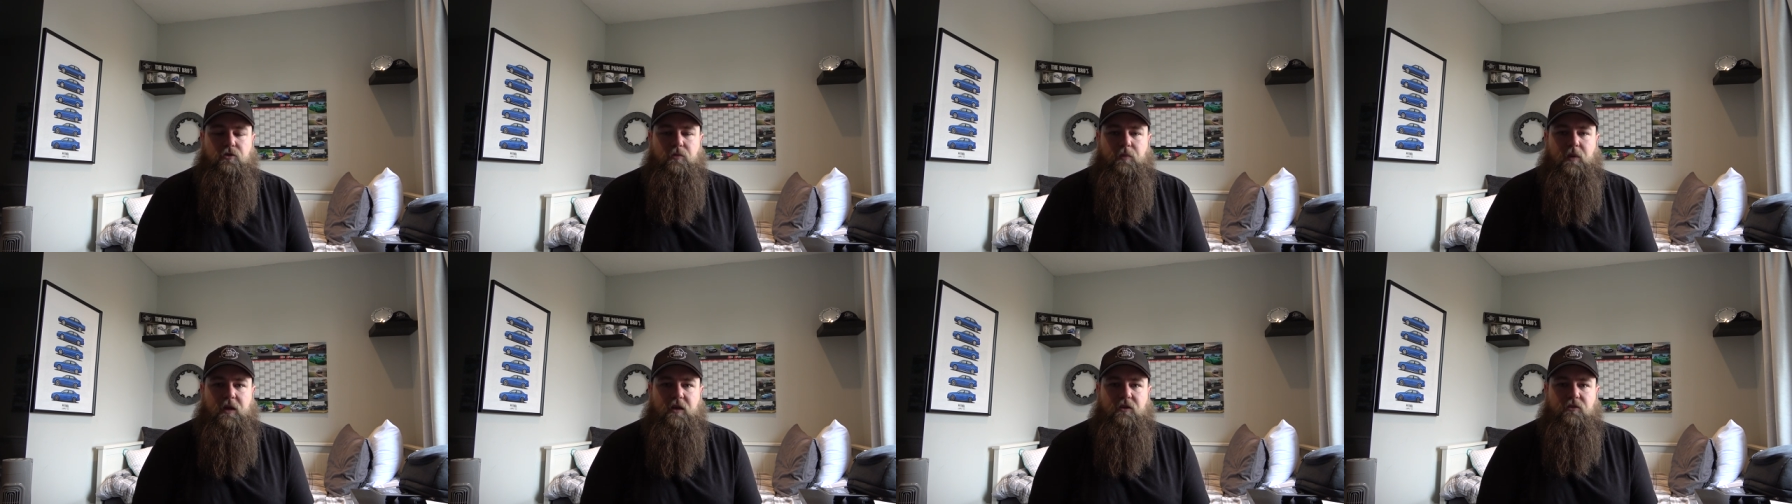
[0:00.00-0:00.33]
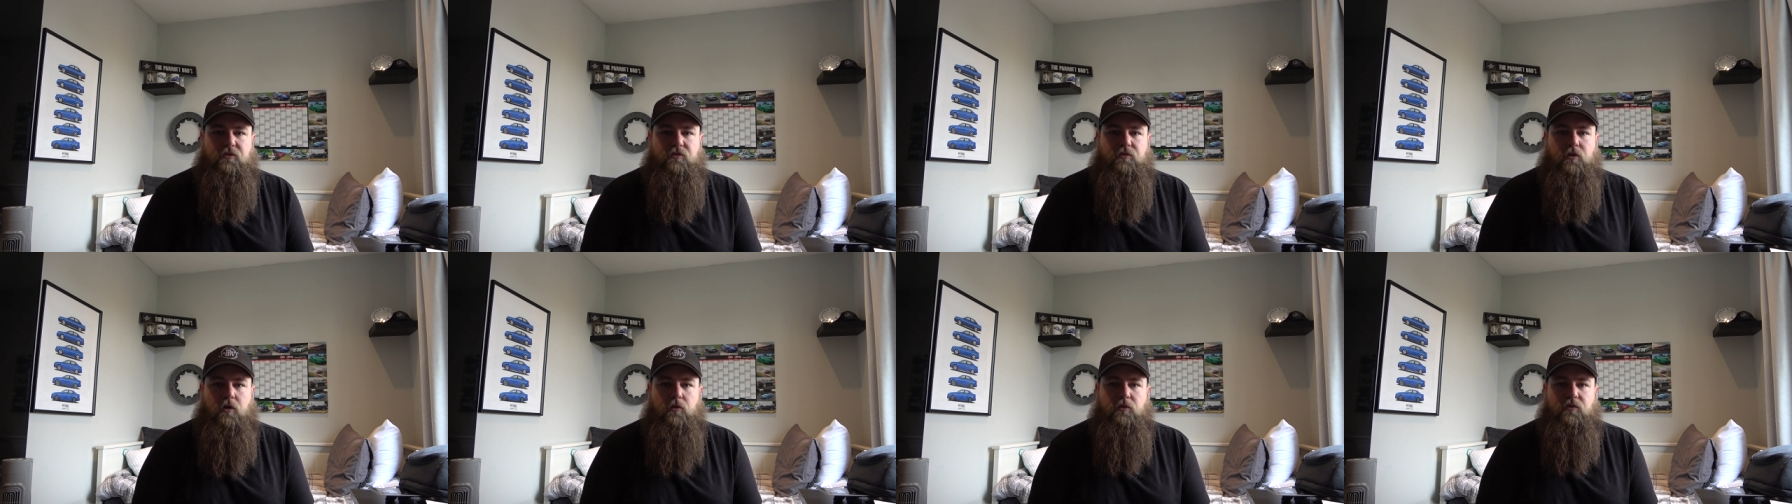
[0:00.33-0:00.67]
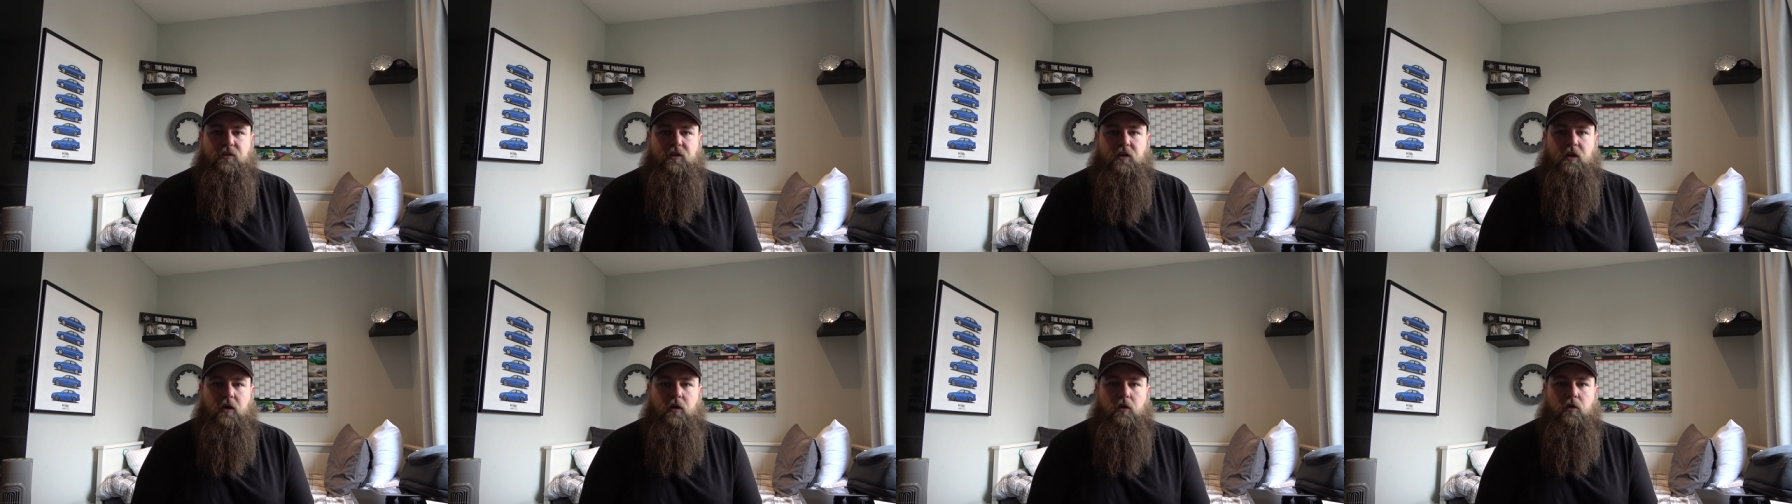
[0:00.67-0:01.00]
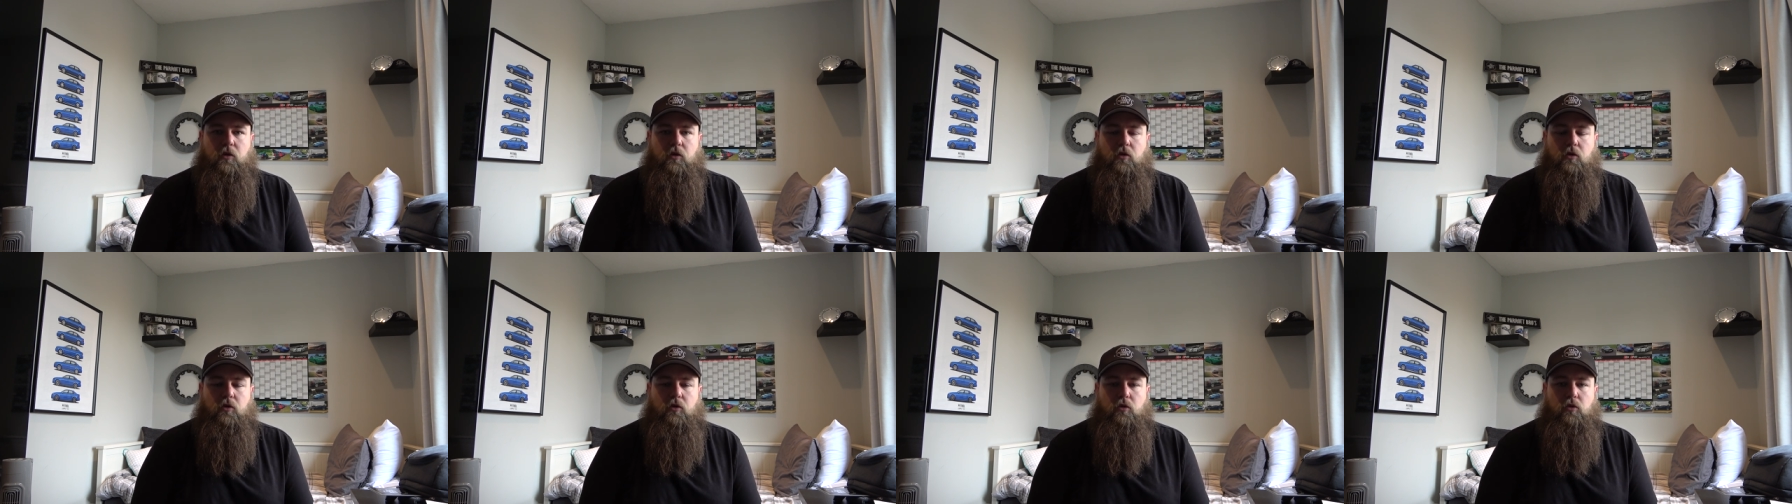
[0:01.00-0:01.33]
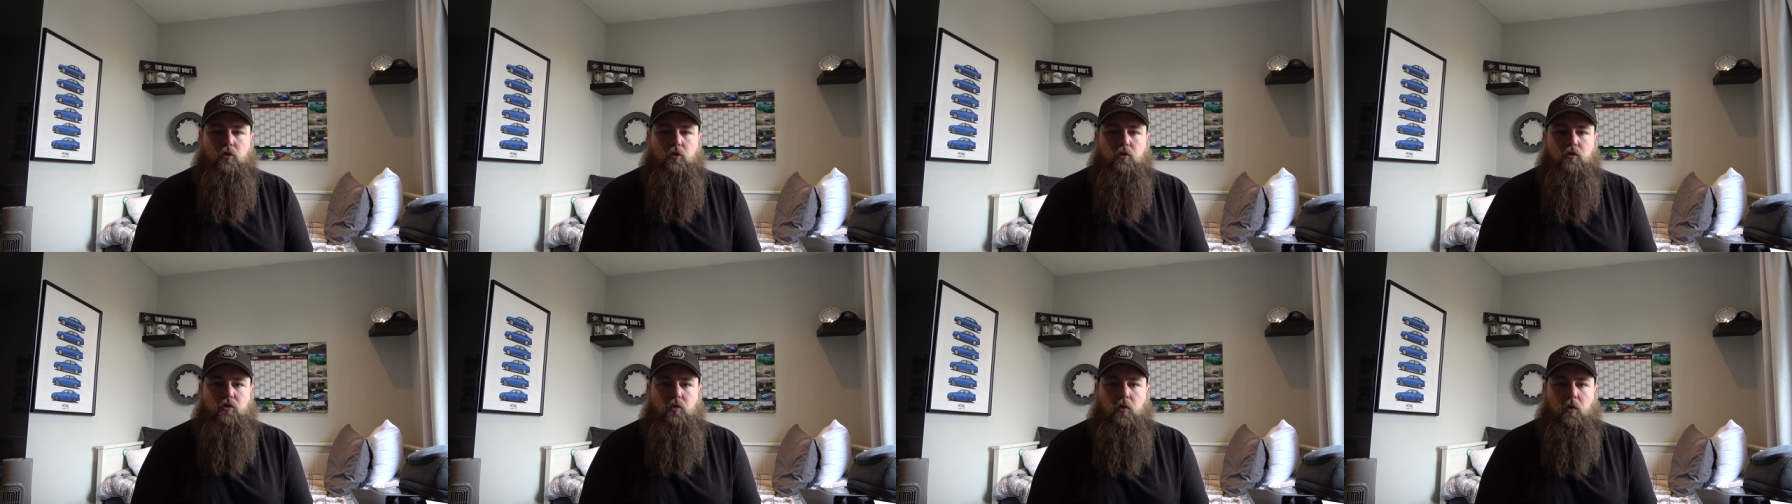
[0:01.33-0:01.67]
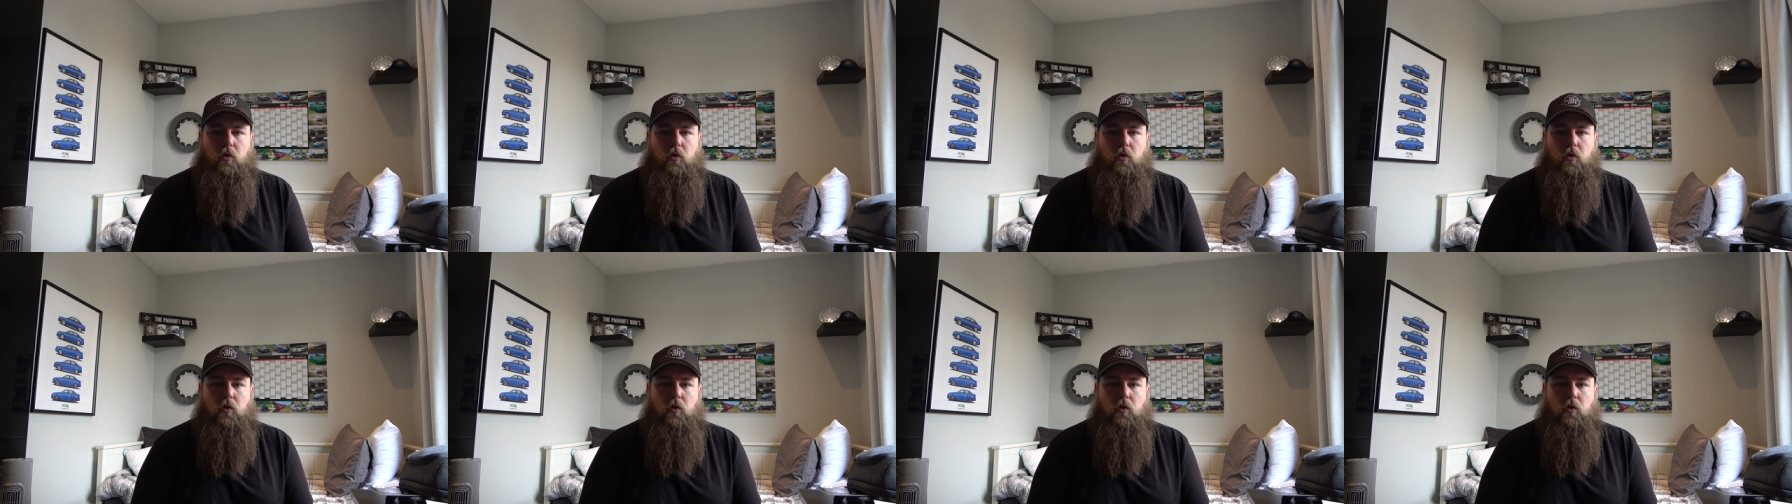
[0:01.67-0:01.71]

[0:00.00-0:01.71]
You may struggle to get good